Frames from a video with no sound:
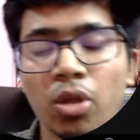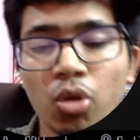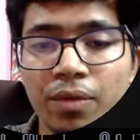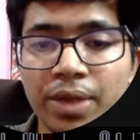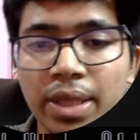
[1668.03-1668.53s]

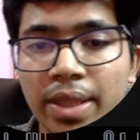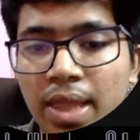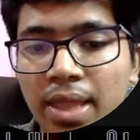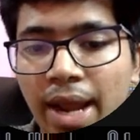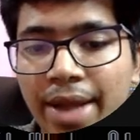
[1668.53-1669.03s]
So everything
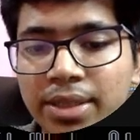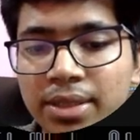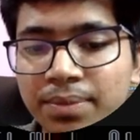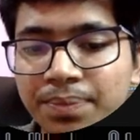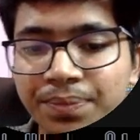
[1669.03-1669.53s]
is
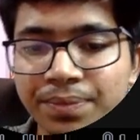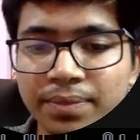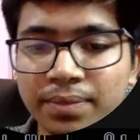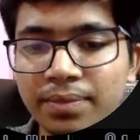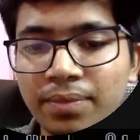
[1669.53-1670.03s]
right.
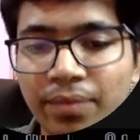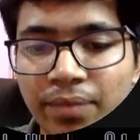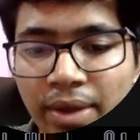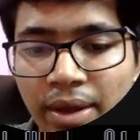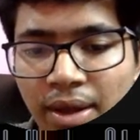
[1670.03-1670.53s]

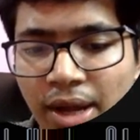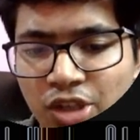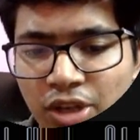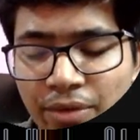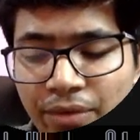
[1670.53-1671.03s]

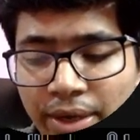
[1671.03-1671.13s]
Actually, I'm